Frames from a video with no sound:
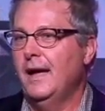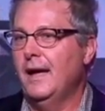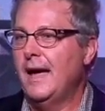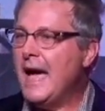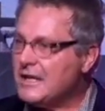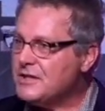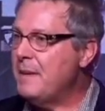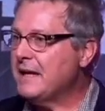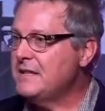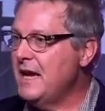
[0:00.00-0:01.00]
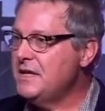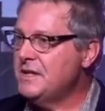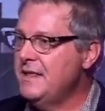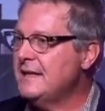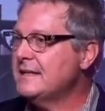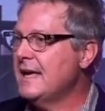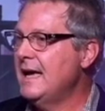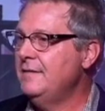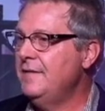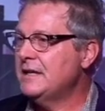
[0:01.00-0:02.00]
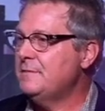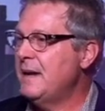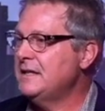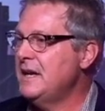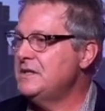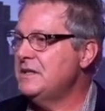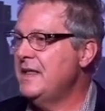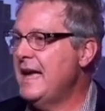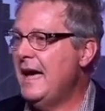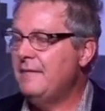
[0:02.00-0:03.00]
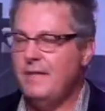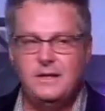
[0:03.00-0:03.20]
expectation, that's the kind of expectation they have.